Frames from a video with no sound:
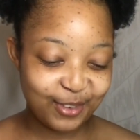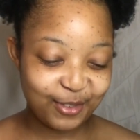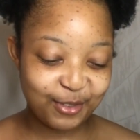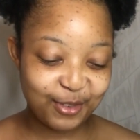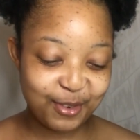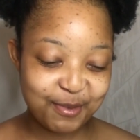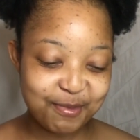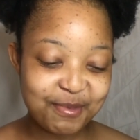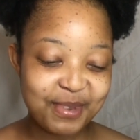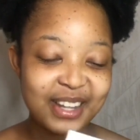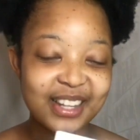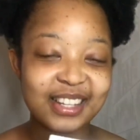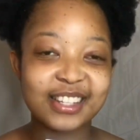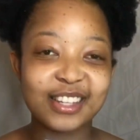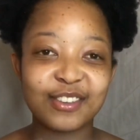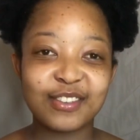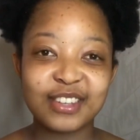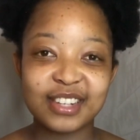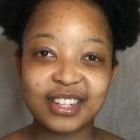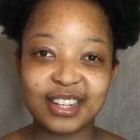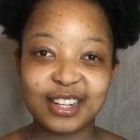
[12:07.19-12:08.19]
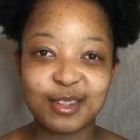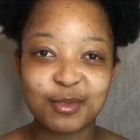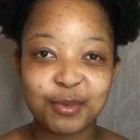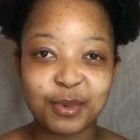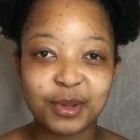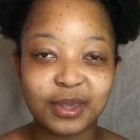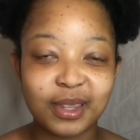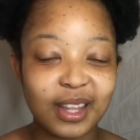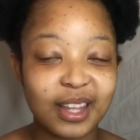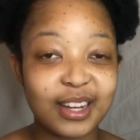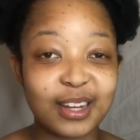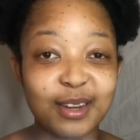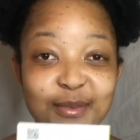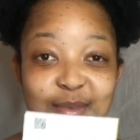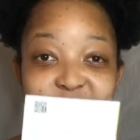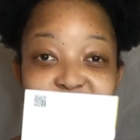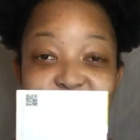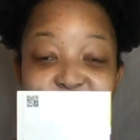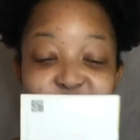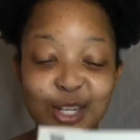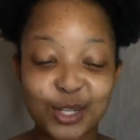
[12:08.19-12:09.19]
For my 17th birthday, and I'm
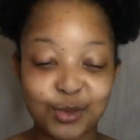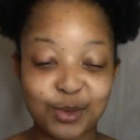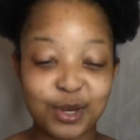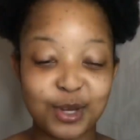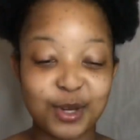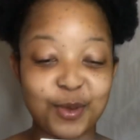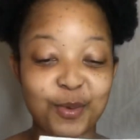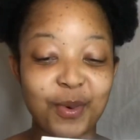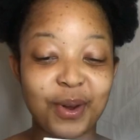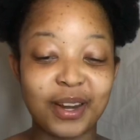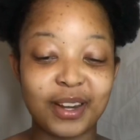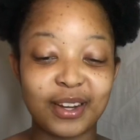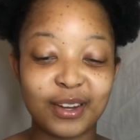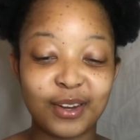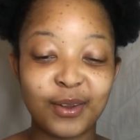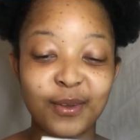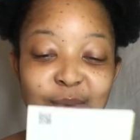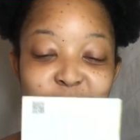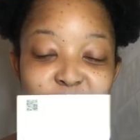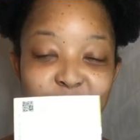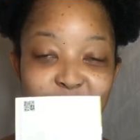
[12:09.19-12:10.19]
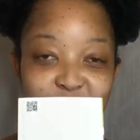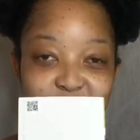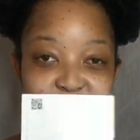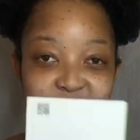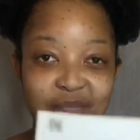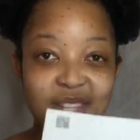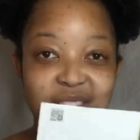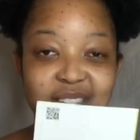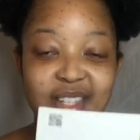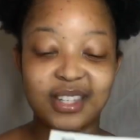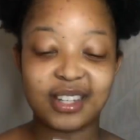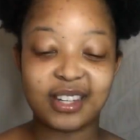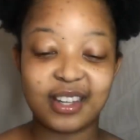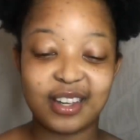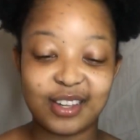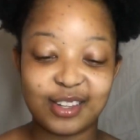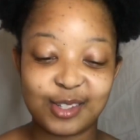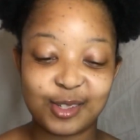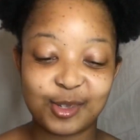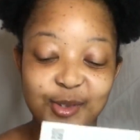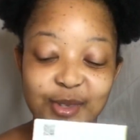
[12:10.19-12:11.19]
turning 21 this year,
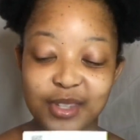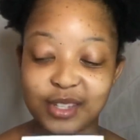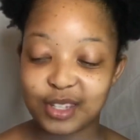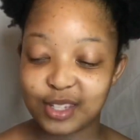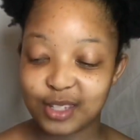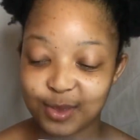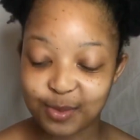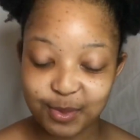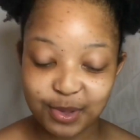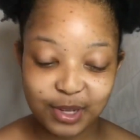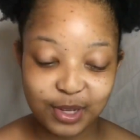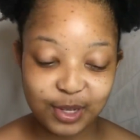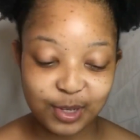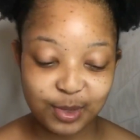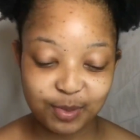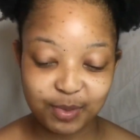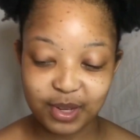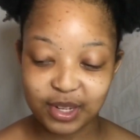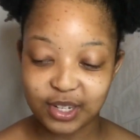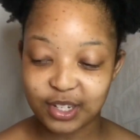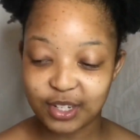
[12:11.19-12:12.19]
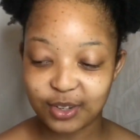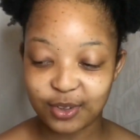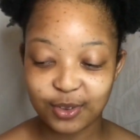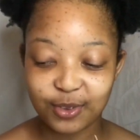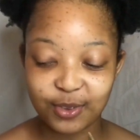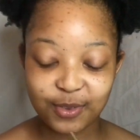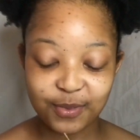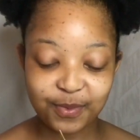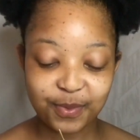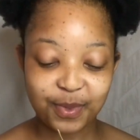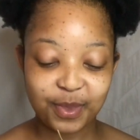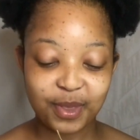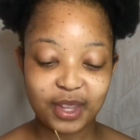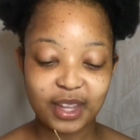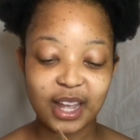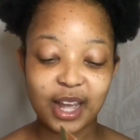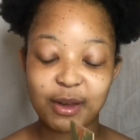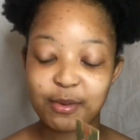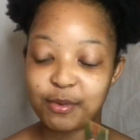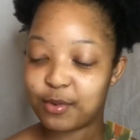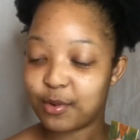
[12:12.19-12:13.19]
so this is pretty special.
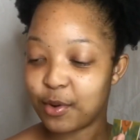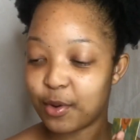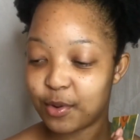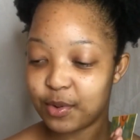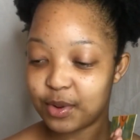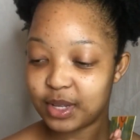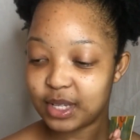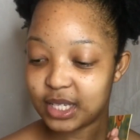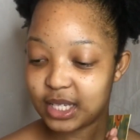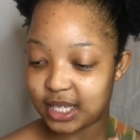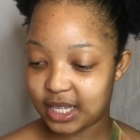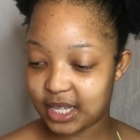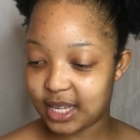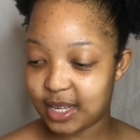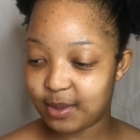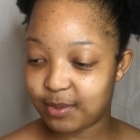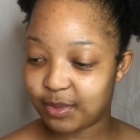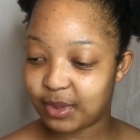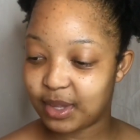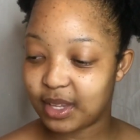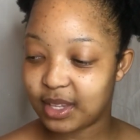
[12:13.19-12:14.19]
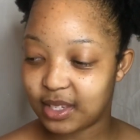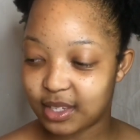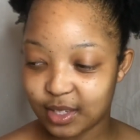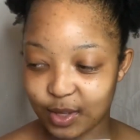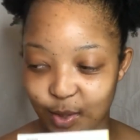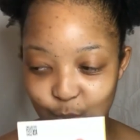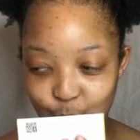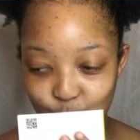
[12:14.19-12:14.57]
I will always keep this.